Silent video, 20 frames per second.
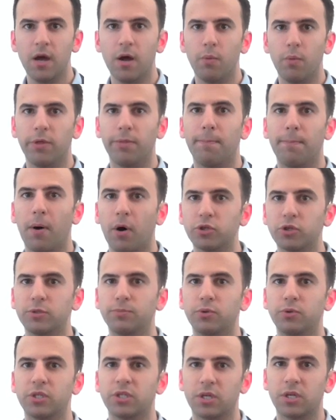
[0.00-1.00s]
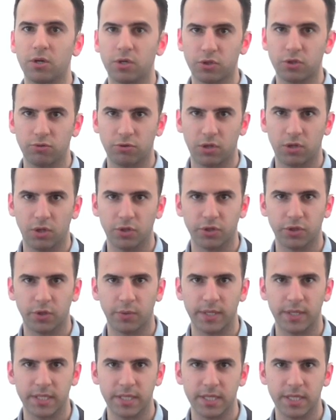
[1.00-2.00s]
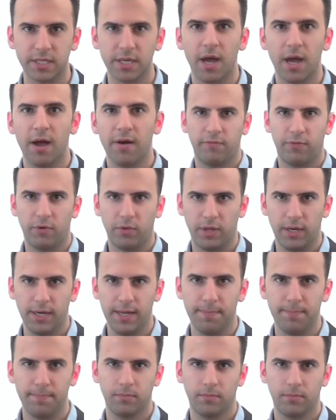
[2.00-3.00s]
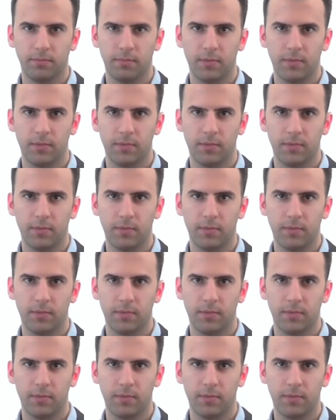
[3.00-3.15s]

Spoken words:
with possible disastrous consequences for the limb.